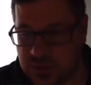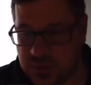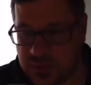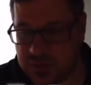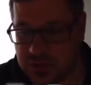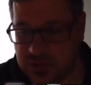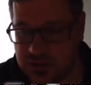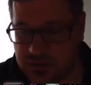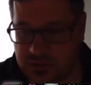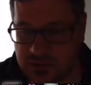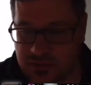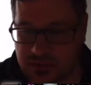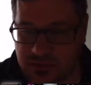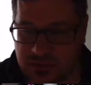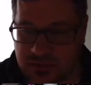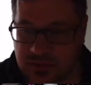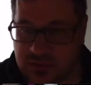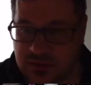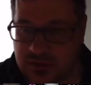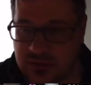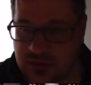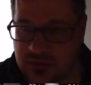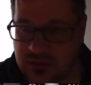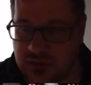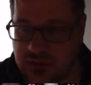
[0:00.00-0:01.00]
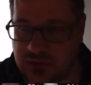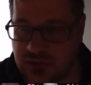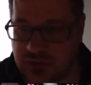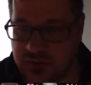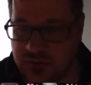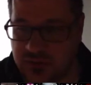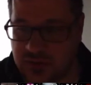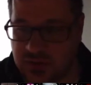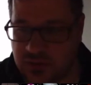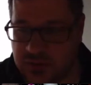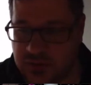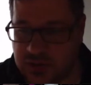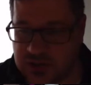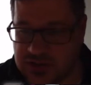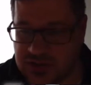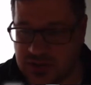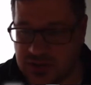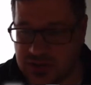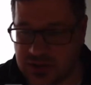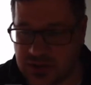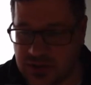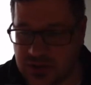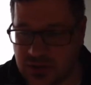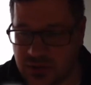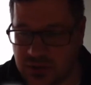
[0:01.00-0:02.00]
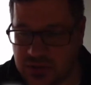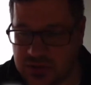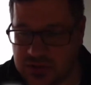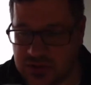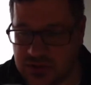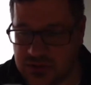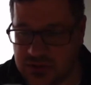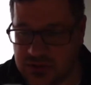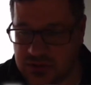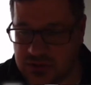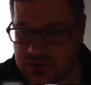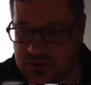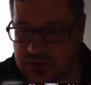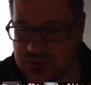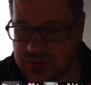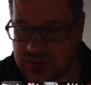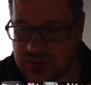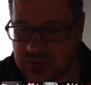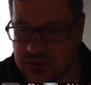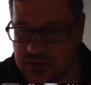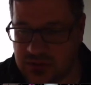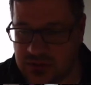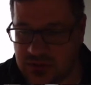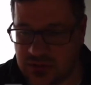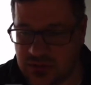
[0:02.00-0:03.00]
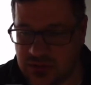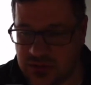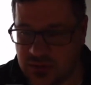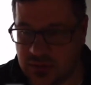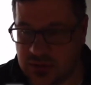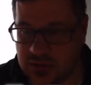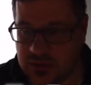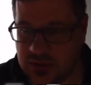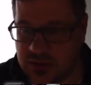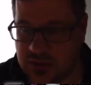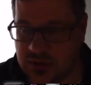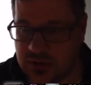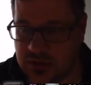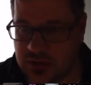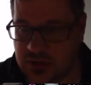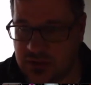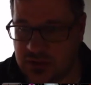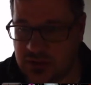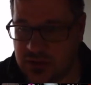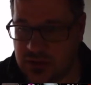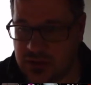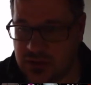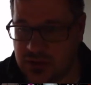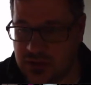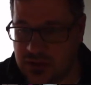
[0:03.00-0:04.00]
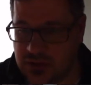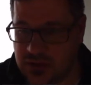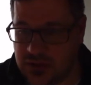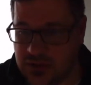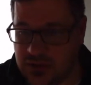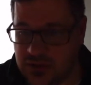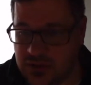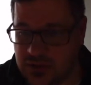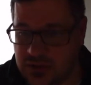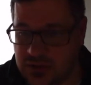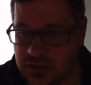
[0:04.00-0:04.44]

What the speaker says: a way to do that, or is that being thought about? I guess